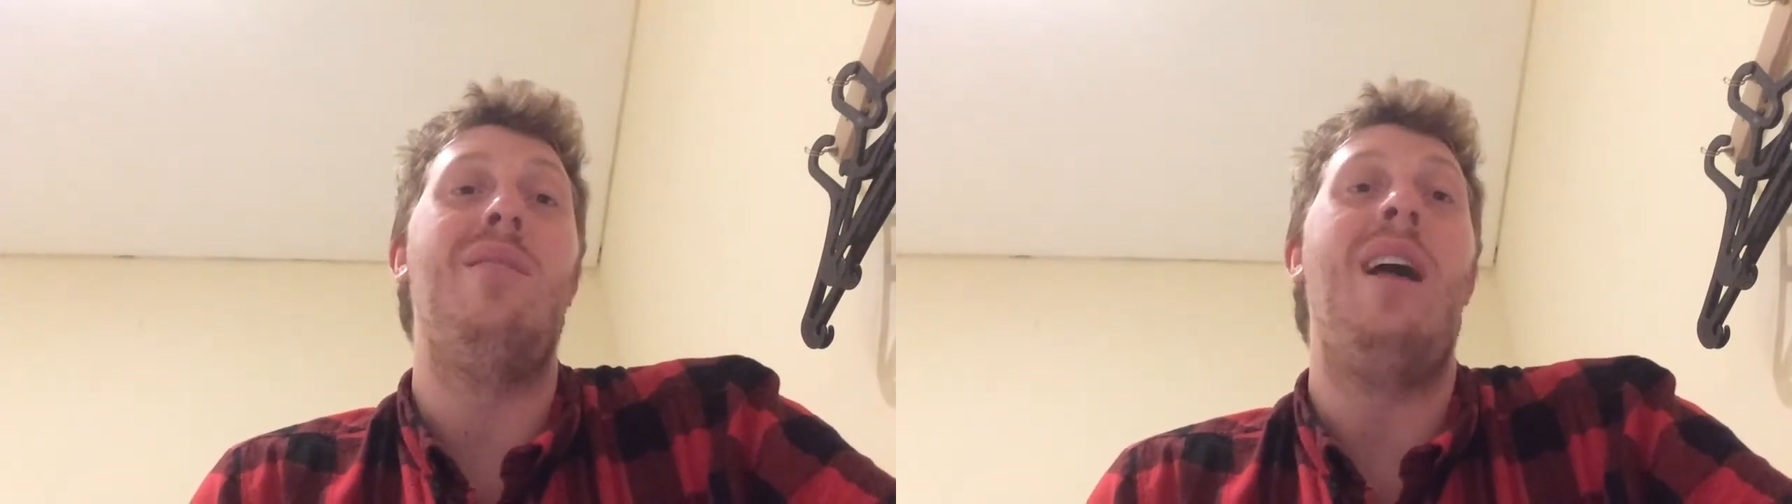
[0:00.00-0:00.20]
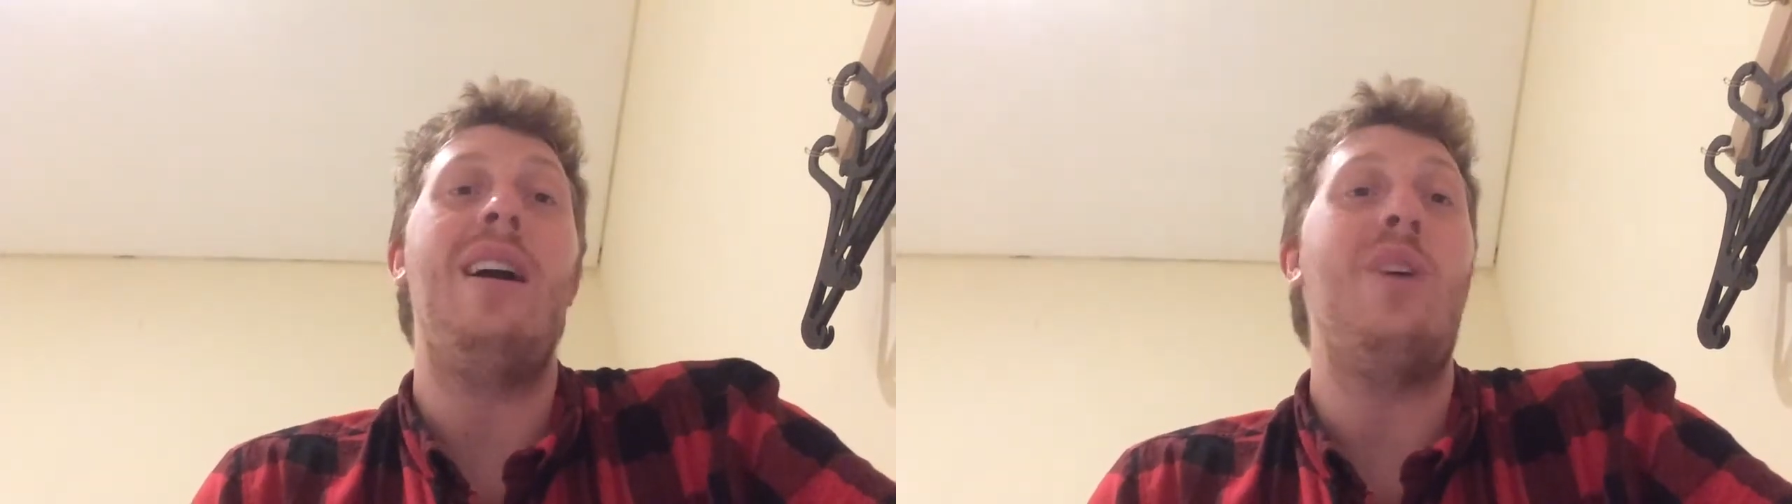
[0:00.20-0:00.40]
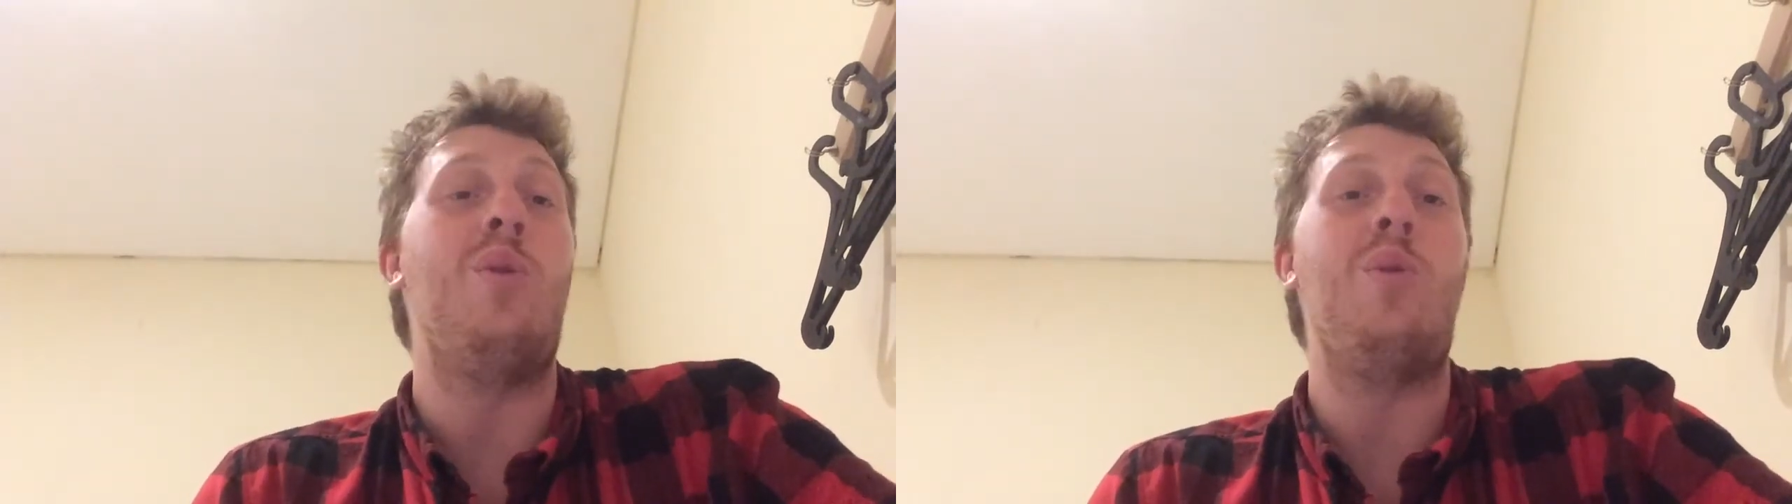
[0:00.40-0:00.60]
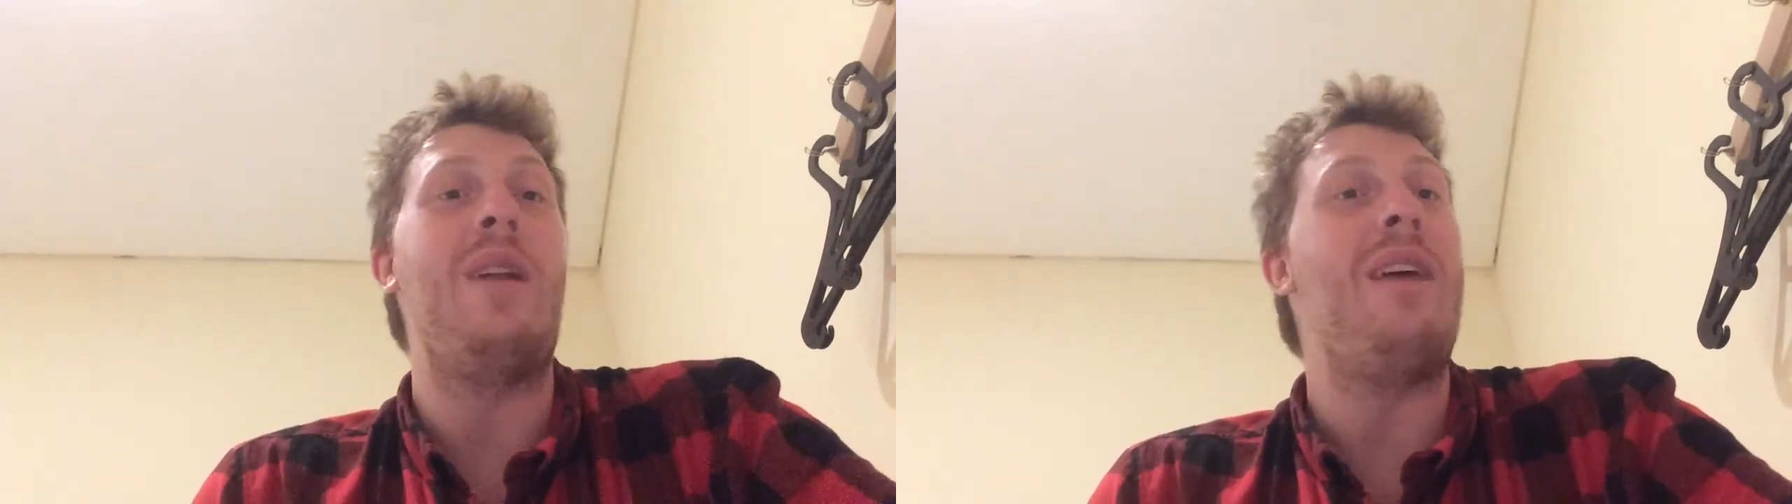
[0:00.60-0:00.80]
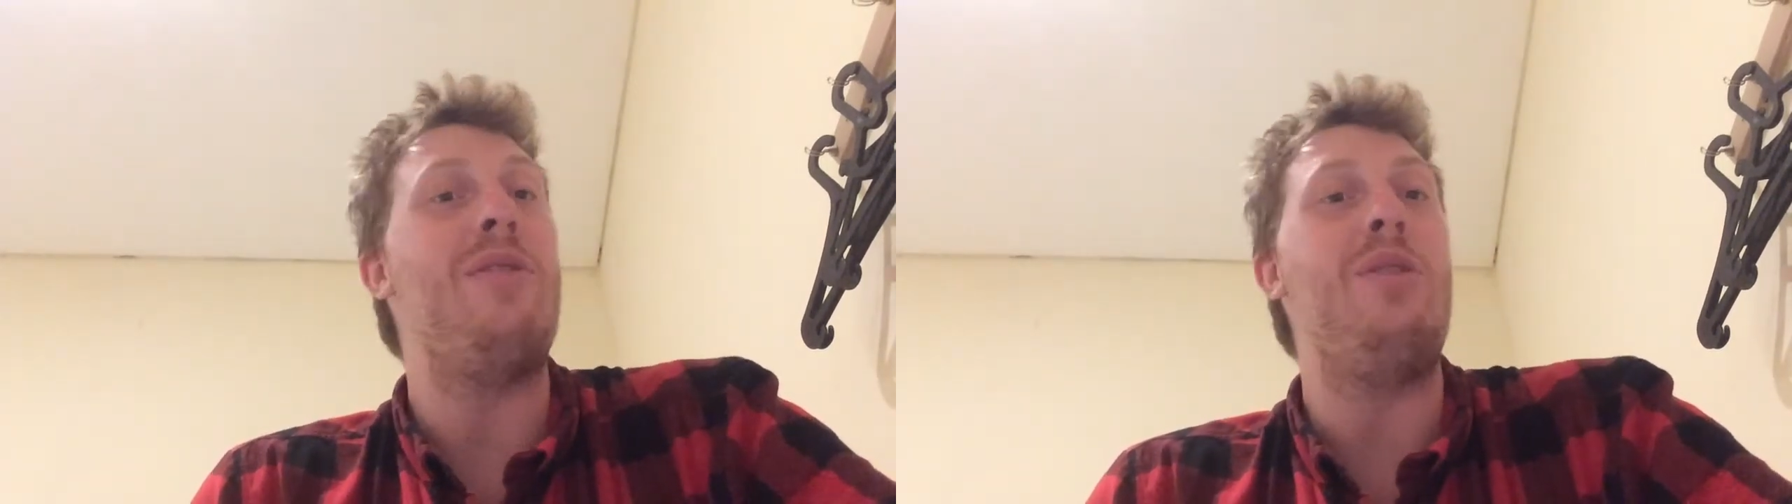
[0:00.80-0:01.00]
luck or
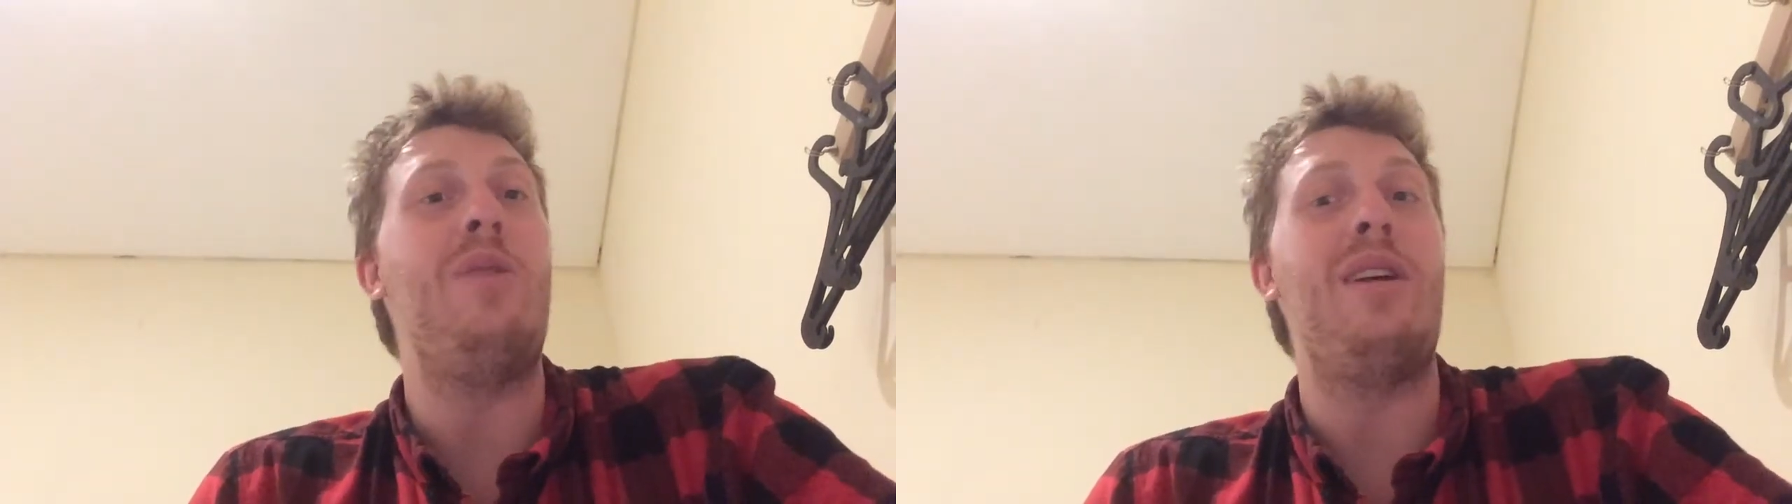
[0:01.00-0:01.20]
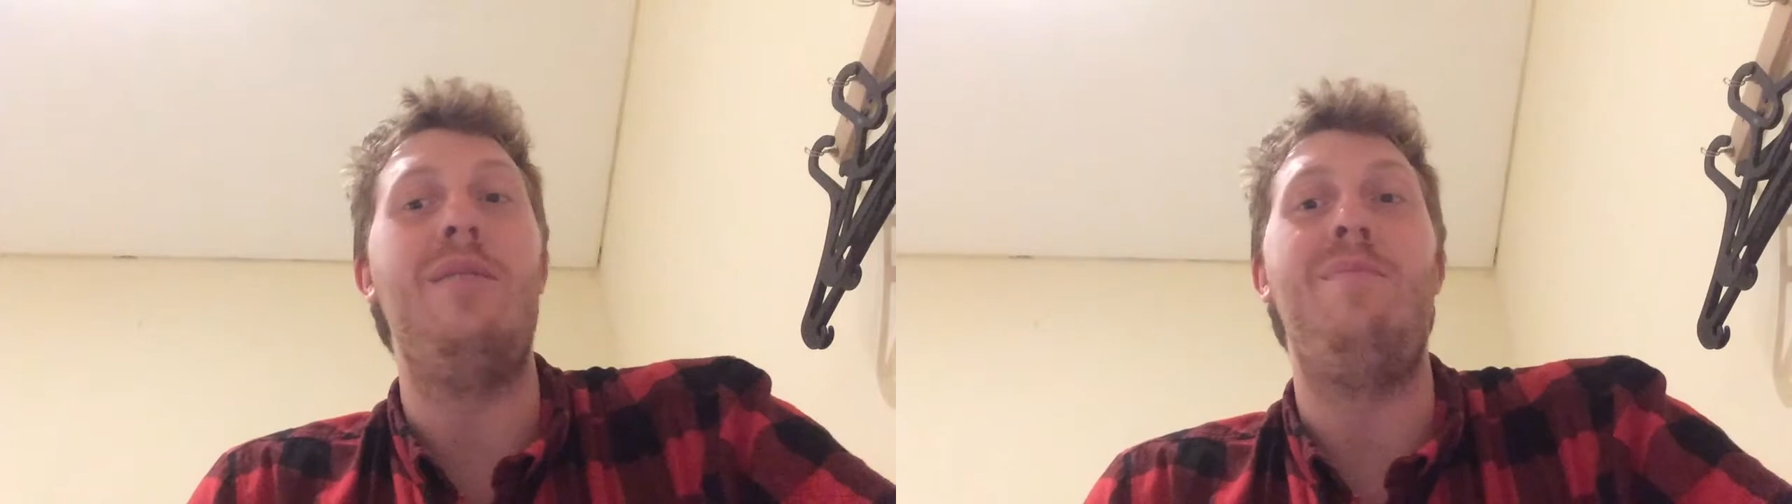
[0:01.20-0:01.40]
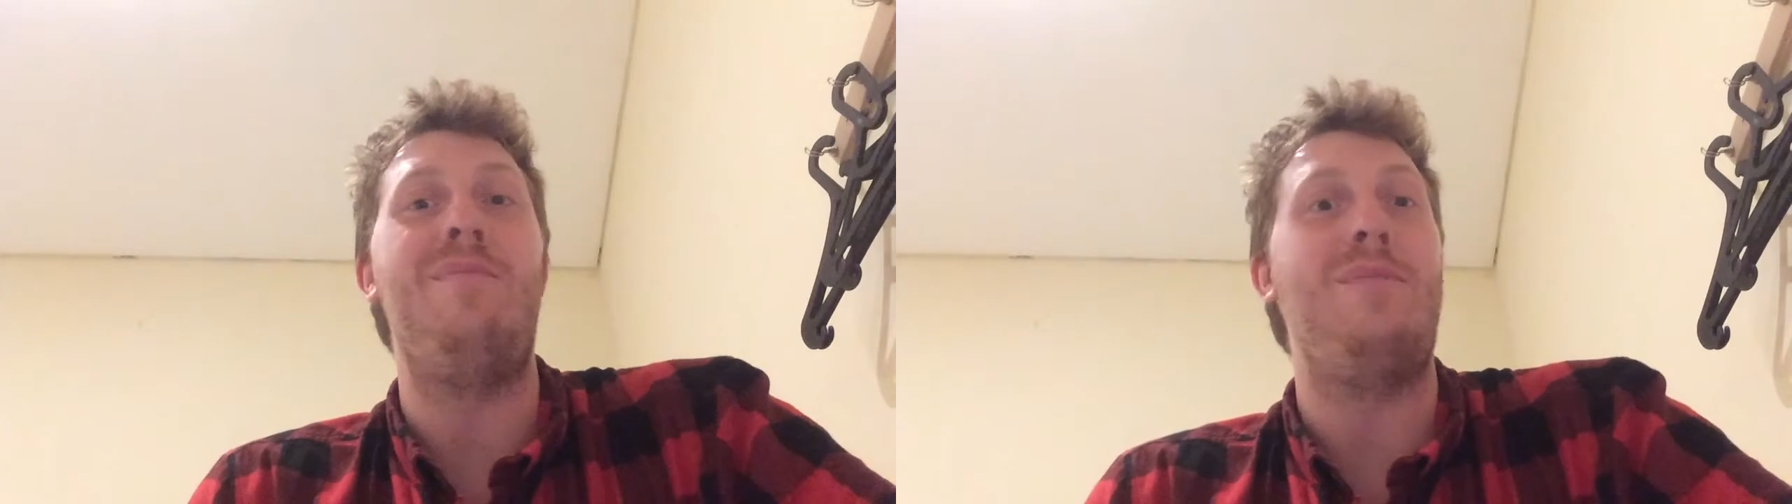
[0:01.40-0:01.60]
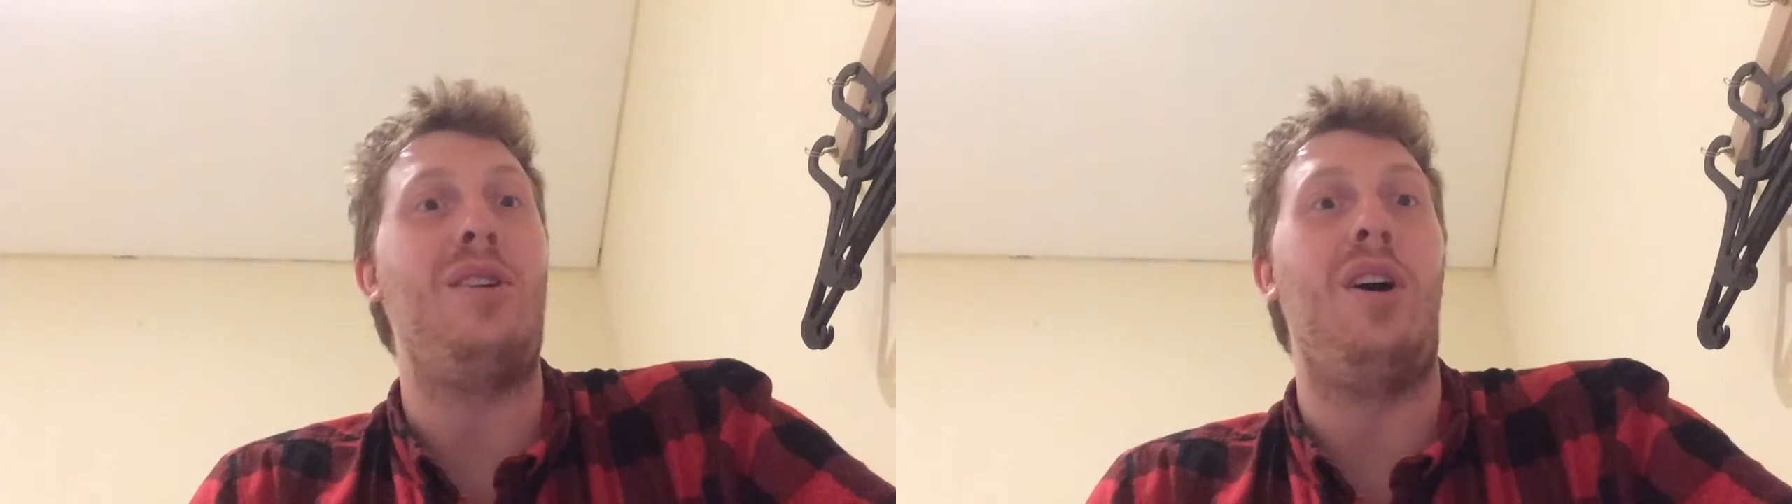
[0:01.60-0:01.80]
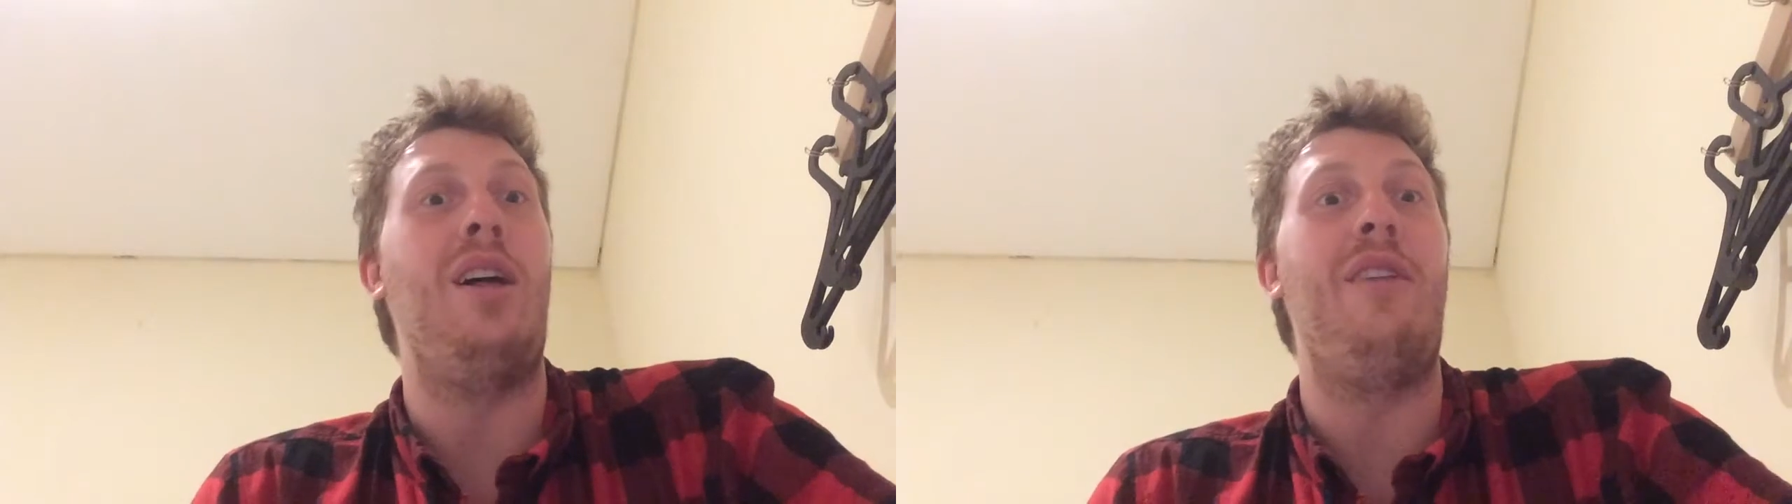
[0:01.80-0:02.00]
whatever you want to
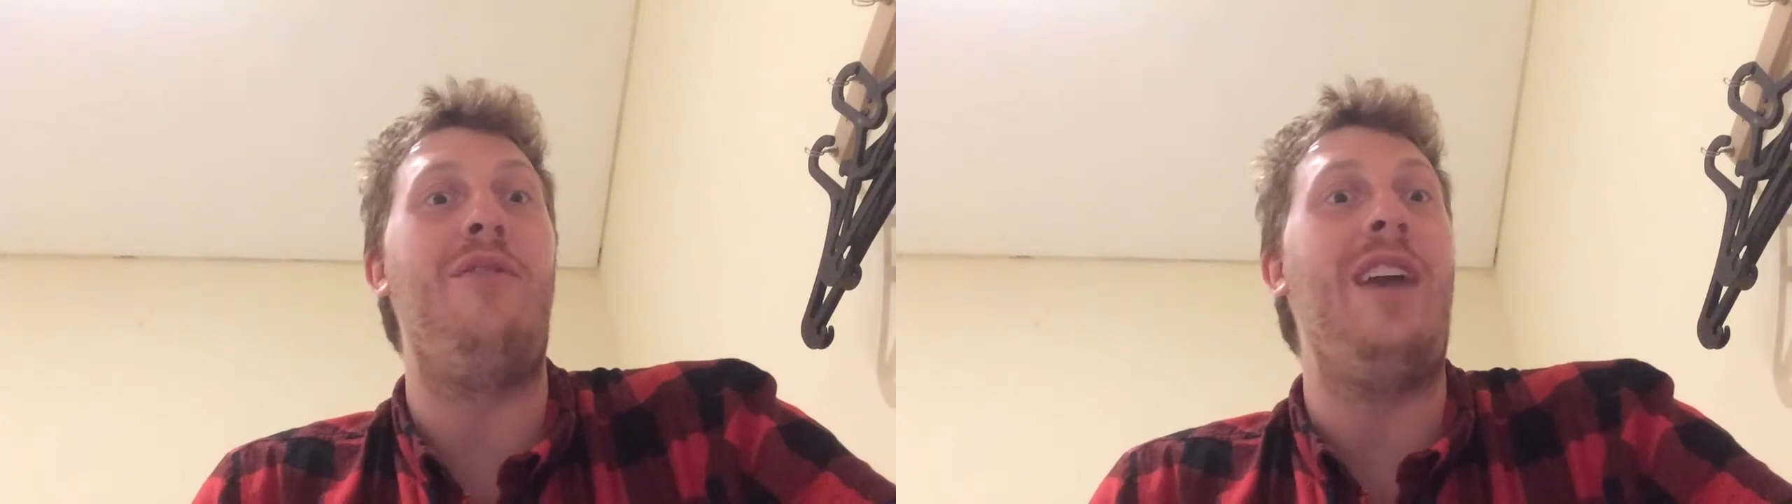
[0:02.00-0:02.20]
call it,